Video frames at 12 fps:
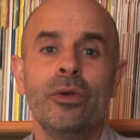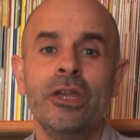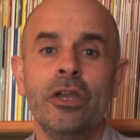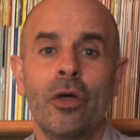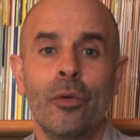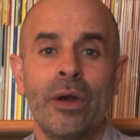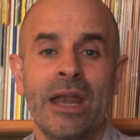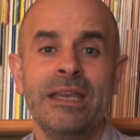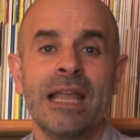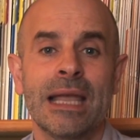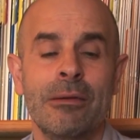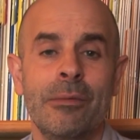that a student
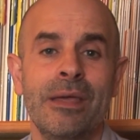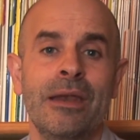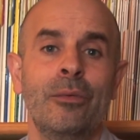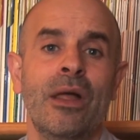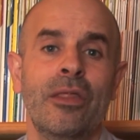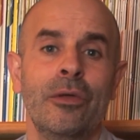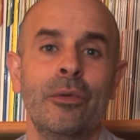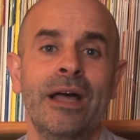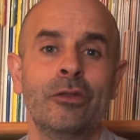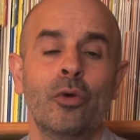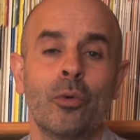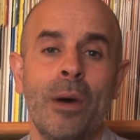living in London or
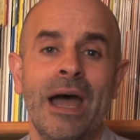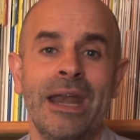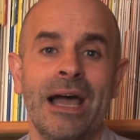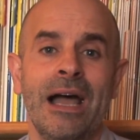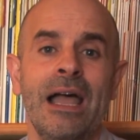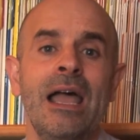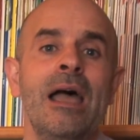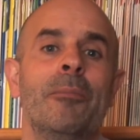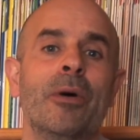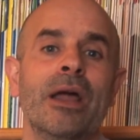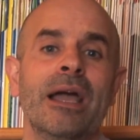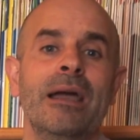Sydney has trouble with.
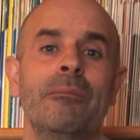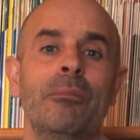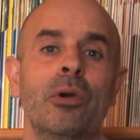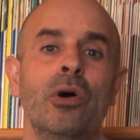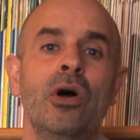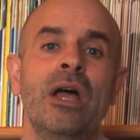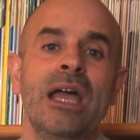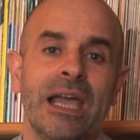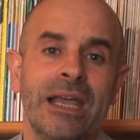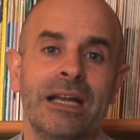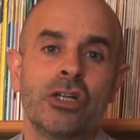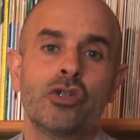So you
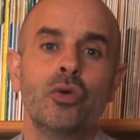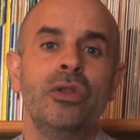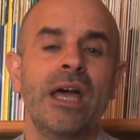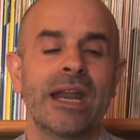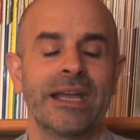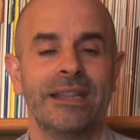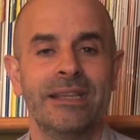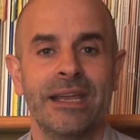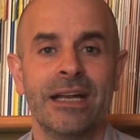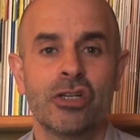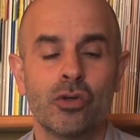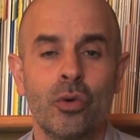see, the
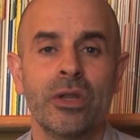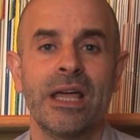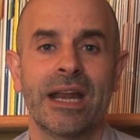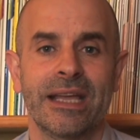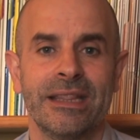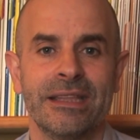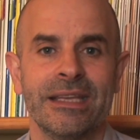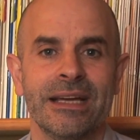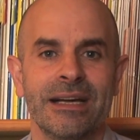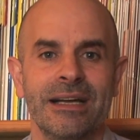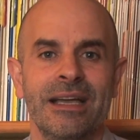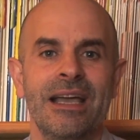envelope method will show
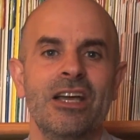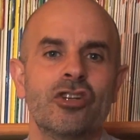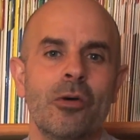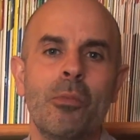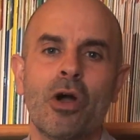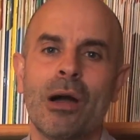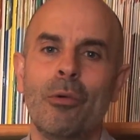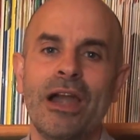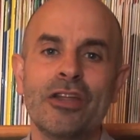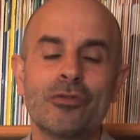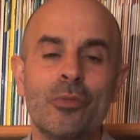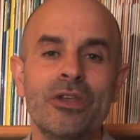you what the most
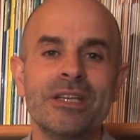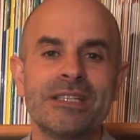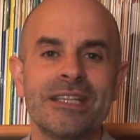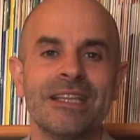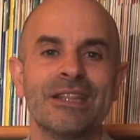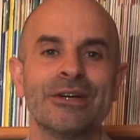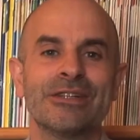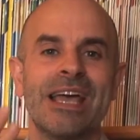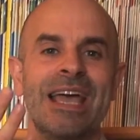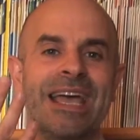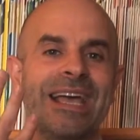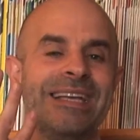commonly misspelled
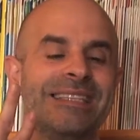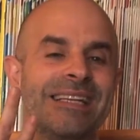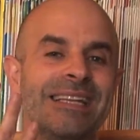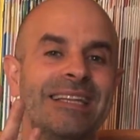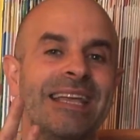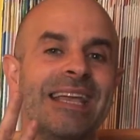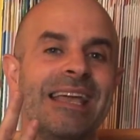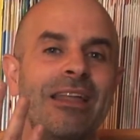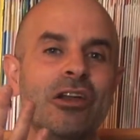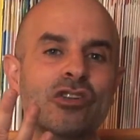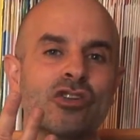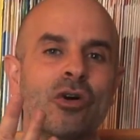words are for your
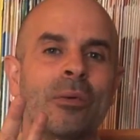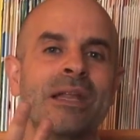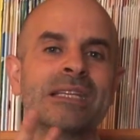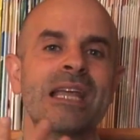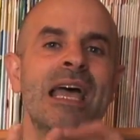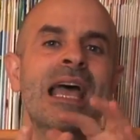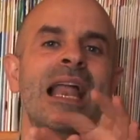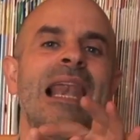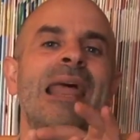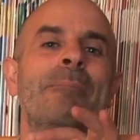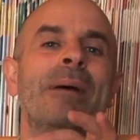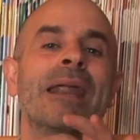very own
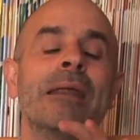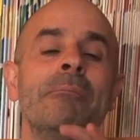students.